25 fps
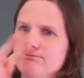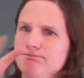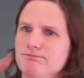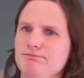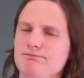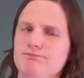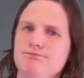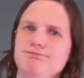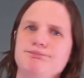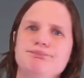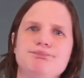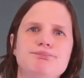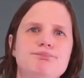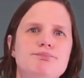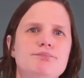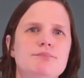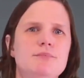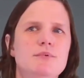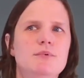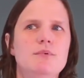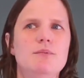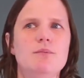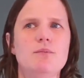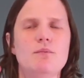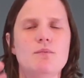And he
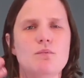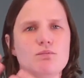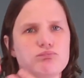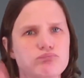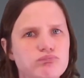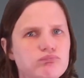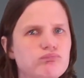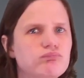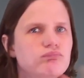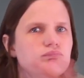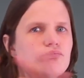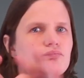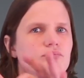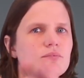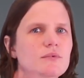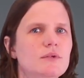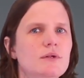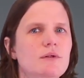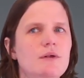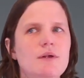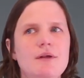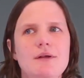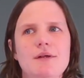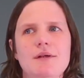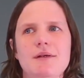views ASL as a
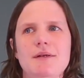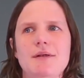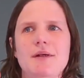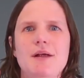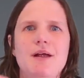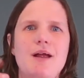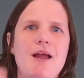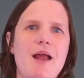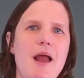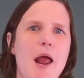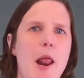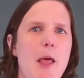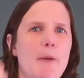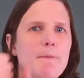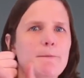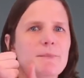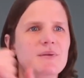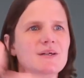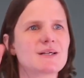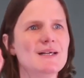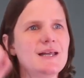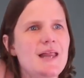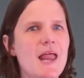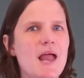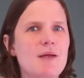high status,
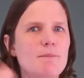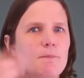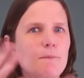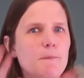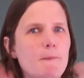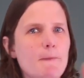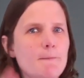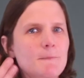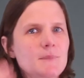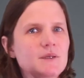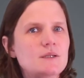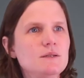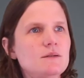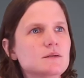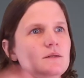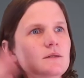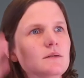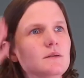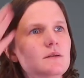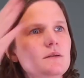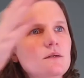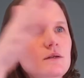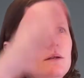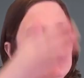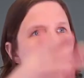important language that
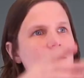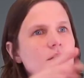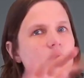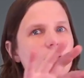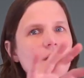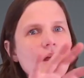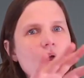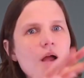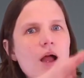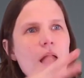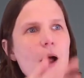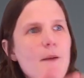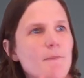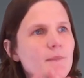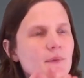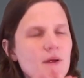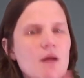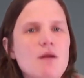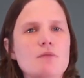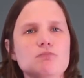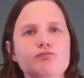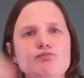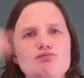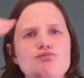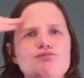can possibly
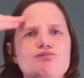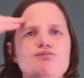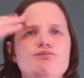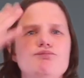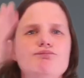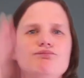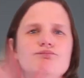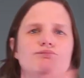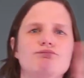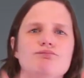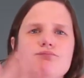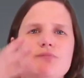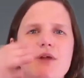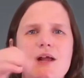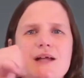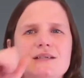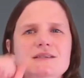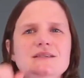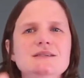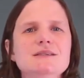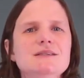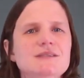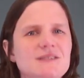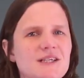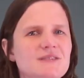help him with that
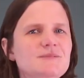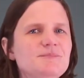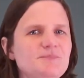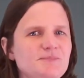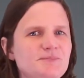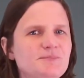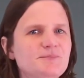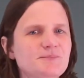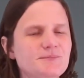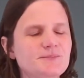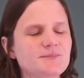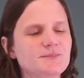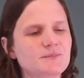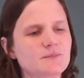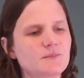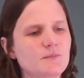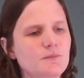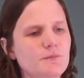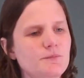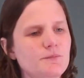relocation process